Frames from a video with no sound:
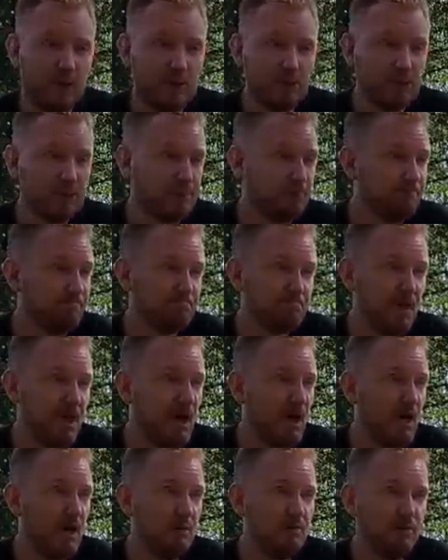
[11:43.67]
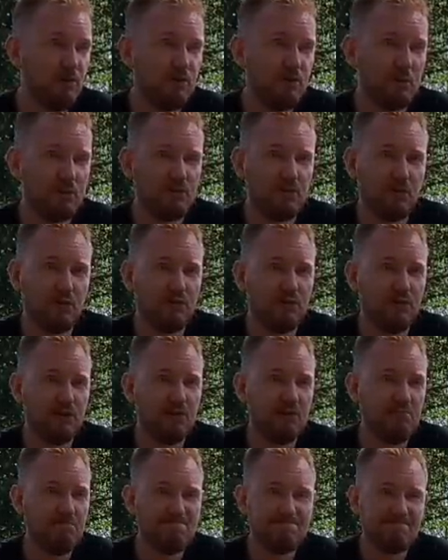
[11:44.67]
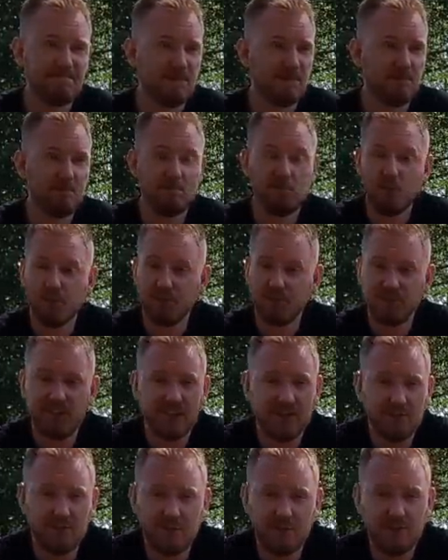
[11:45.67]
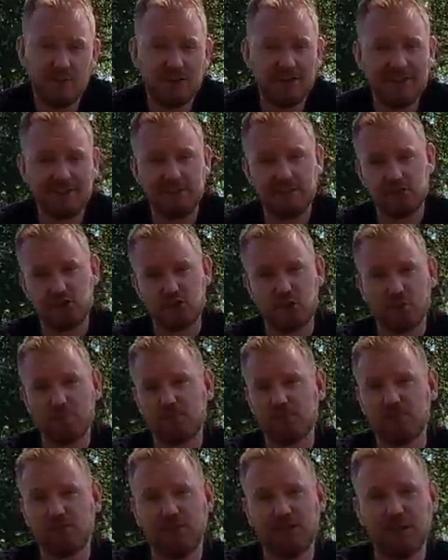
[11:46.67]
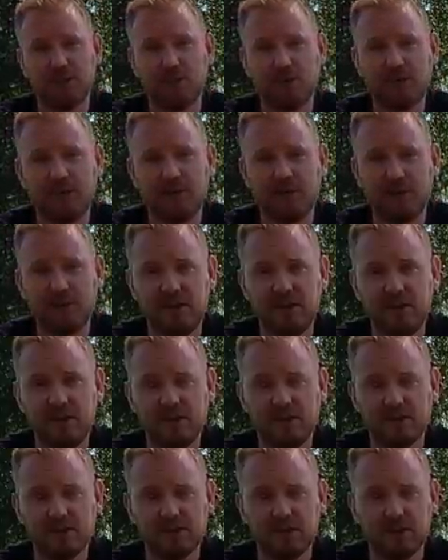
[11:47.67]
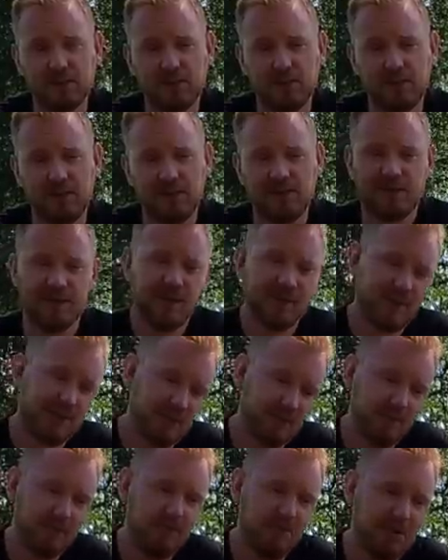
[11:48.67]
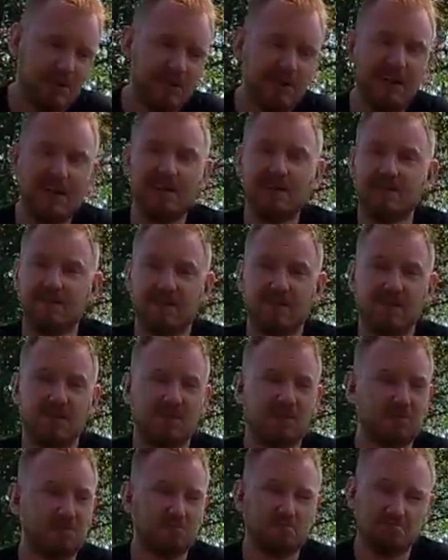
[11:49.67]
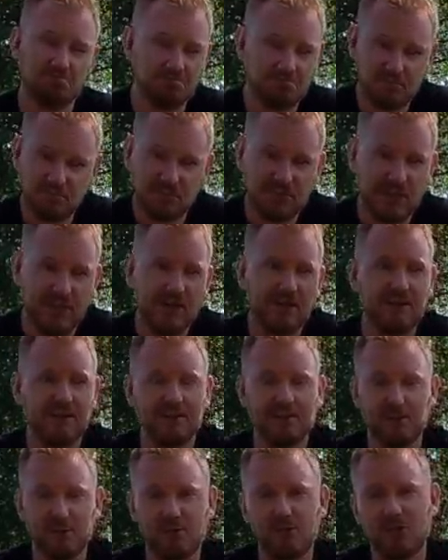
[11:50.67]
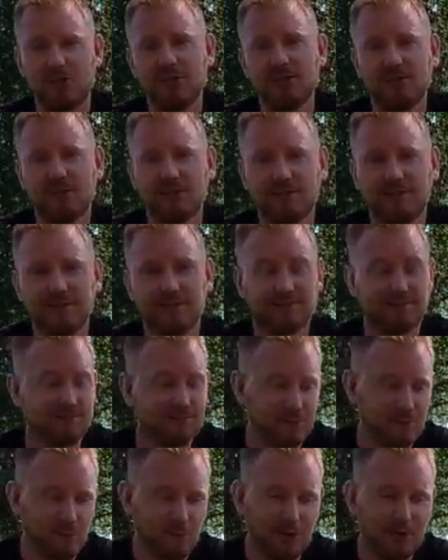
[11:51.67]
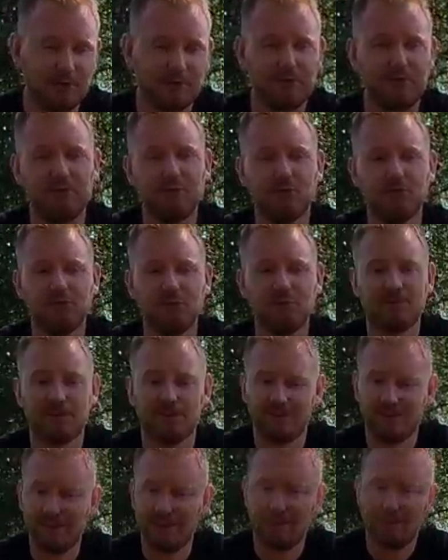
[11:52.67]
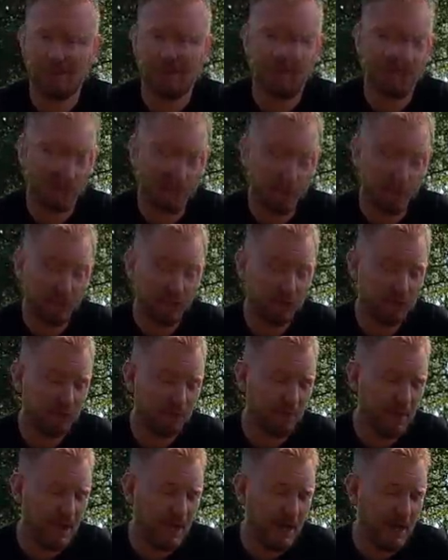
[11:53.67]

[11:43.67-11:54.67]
hours, just observing. Once again, very little shops available in the terminal building. Now this was midday, so yeah, I do think that there are quite a few of them that's keeping closed.